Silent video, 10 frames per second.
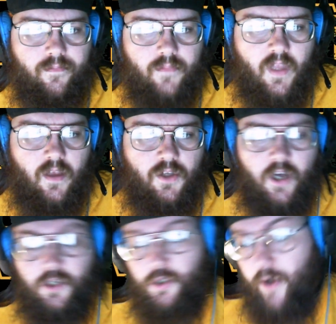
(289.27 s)

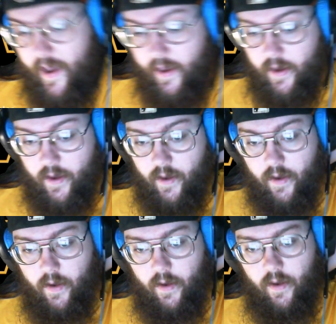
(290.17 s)
Josh Trank.
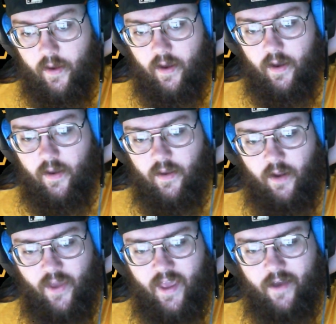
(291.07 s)

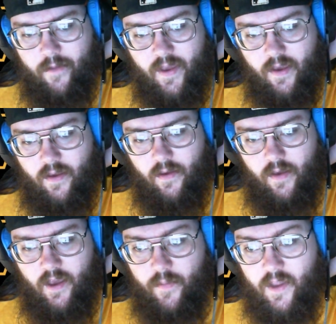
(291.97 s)
He could be
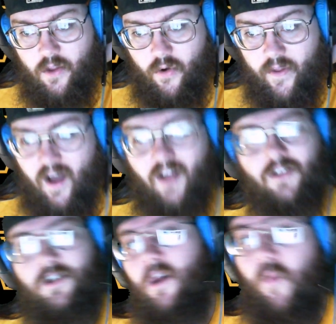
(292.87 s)
doing the Han
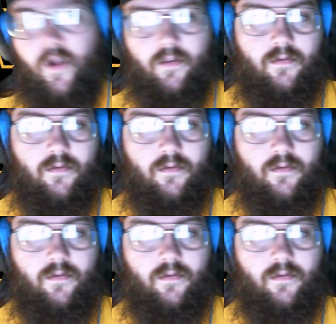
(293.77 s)
Solo one.